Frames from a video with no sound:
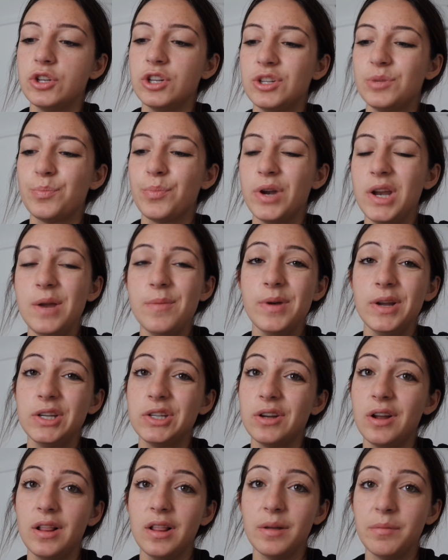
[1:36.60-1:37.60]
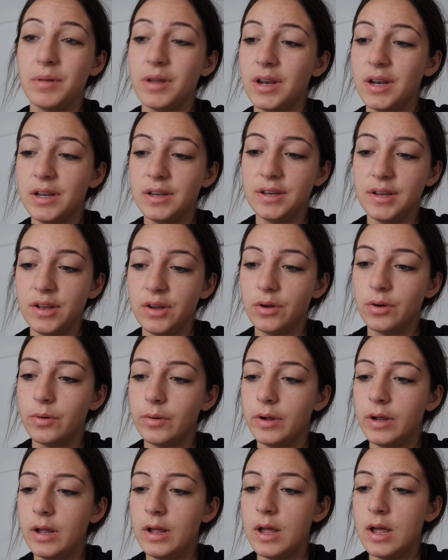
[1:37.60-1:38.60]
That's pretty much all I'm gonna
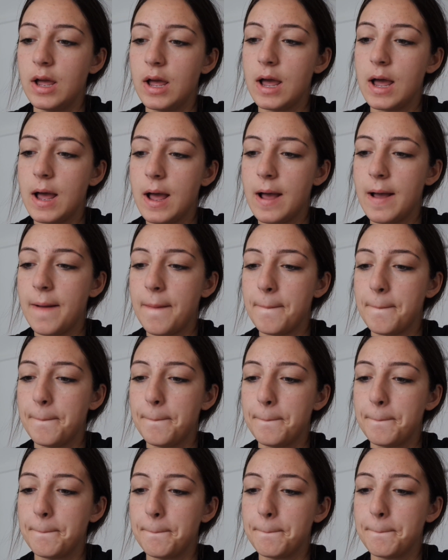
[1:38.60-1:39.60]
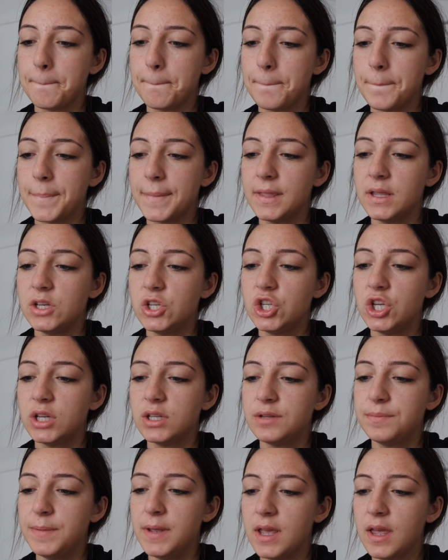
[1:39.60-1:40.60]
do. Um,
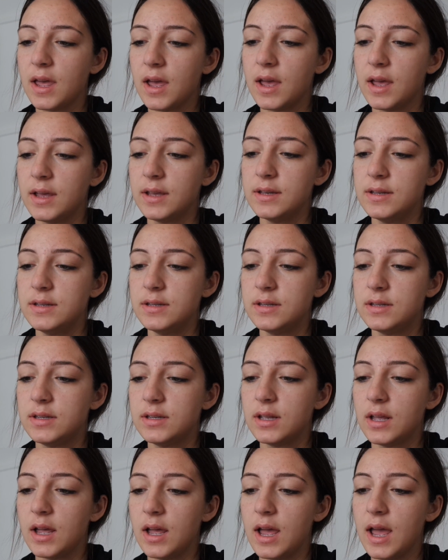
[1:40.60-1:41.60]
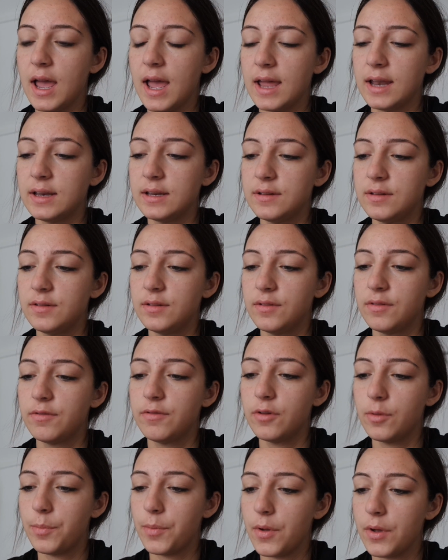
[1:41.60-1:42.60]
just because at
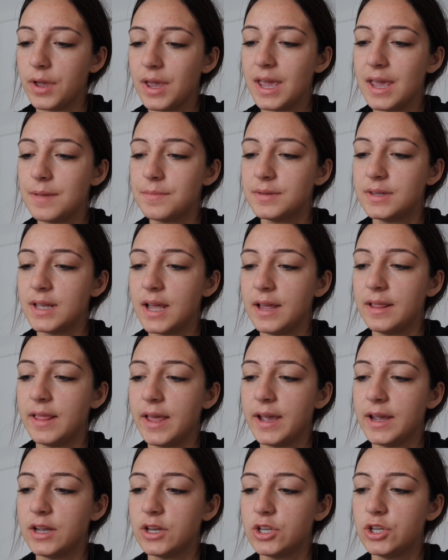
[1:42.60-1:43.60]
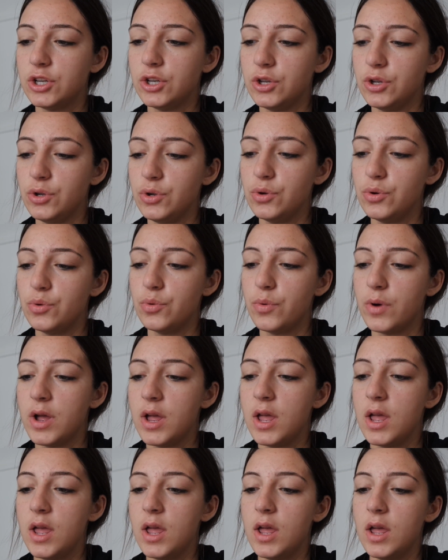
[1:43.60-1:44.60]
football games I like to
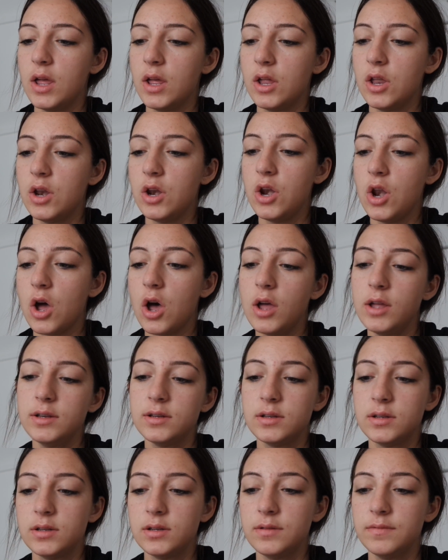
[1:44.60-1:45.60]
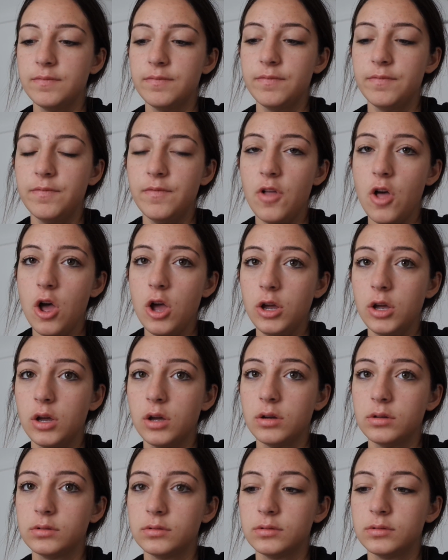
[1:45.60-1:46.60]
not vlog,
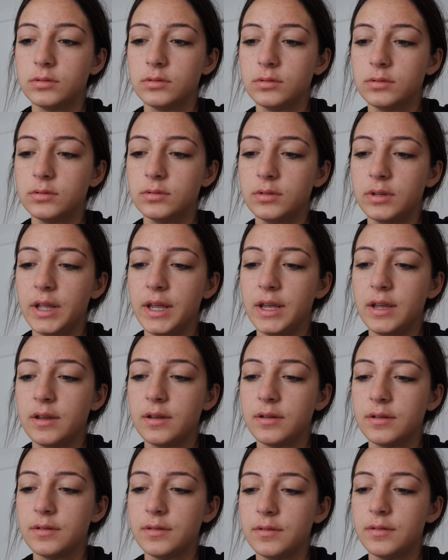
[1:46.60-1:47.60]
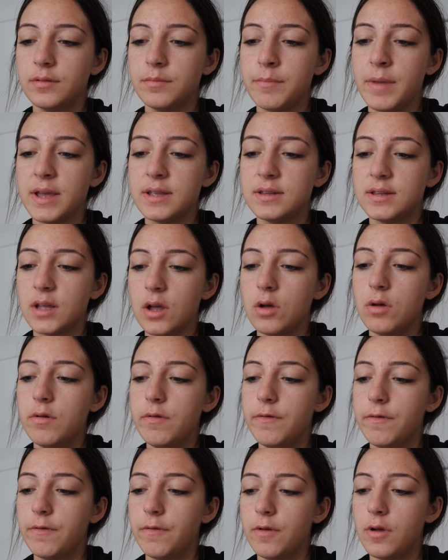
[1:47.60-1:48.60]
like,
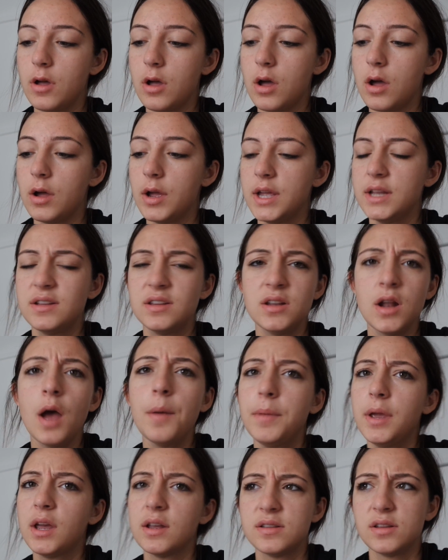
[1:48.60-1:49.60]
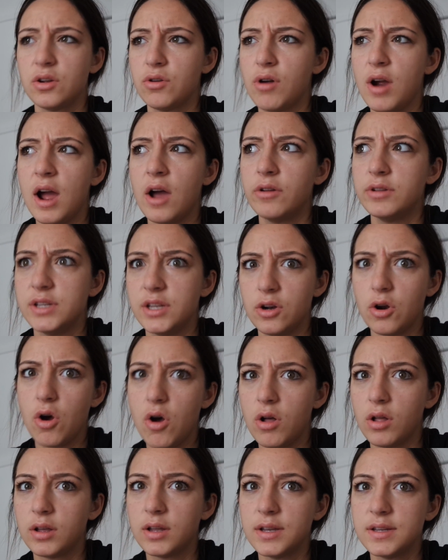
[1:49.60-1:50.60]
myself. Uh, it's not because of crowds at
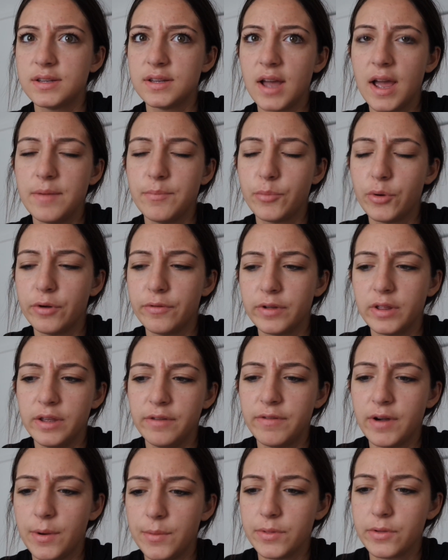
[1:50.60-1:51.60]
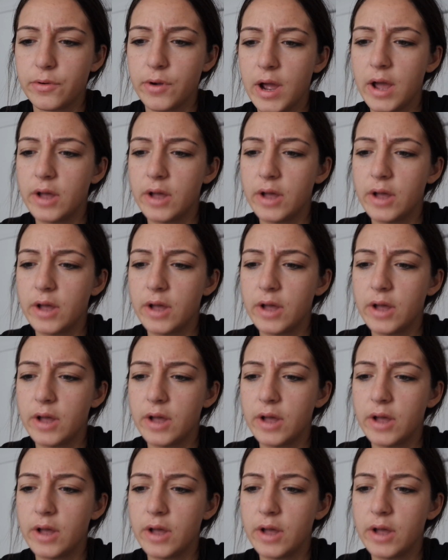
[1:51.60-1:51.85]
all, because I'm perfectly fine with